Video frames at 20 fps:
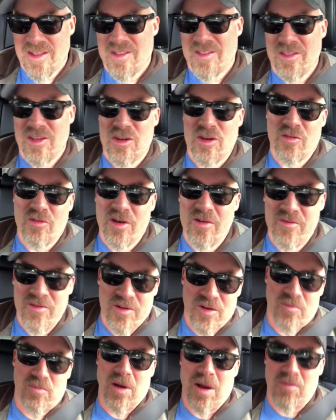the
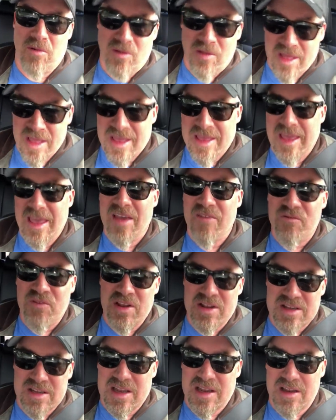derivative bubble if
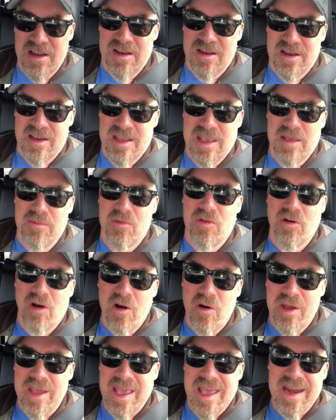it didn't keep
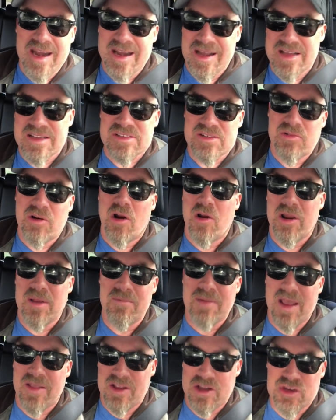growing, and it is growing
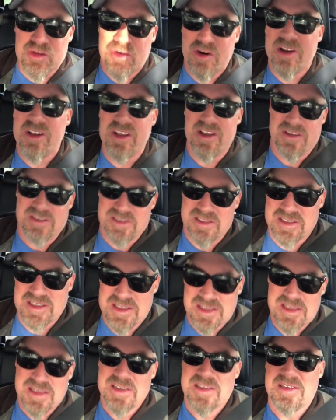by the trillions.
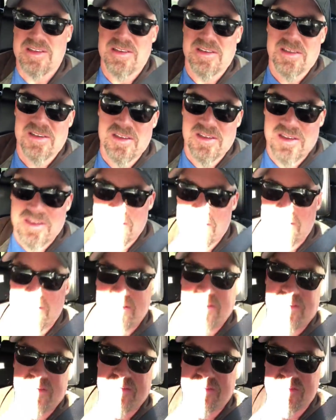
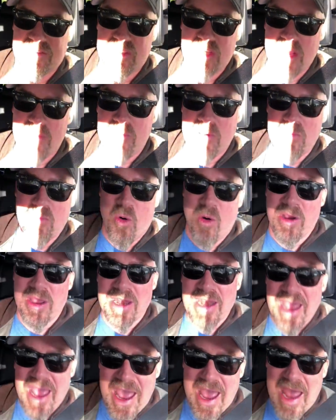JP
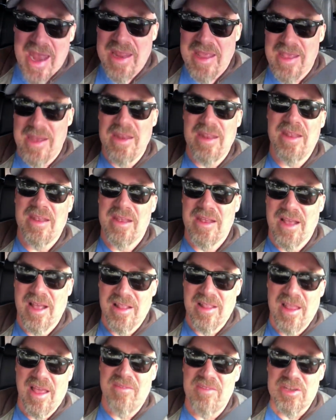Morgan added
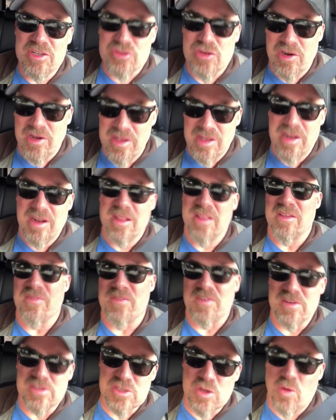11 trillion in the
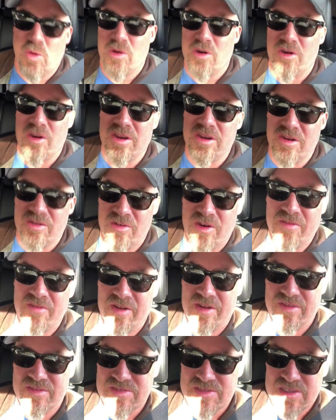first quarter in
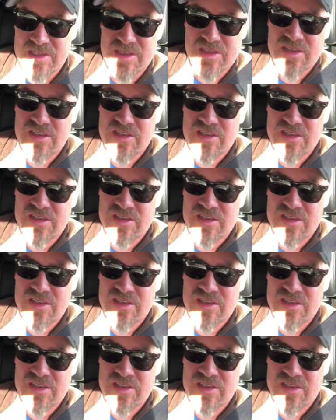derivatives.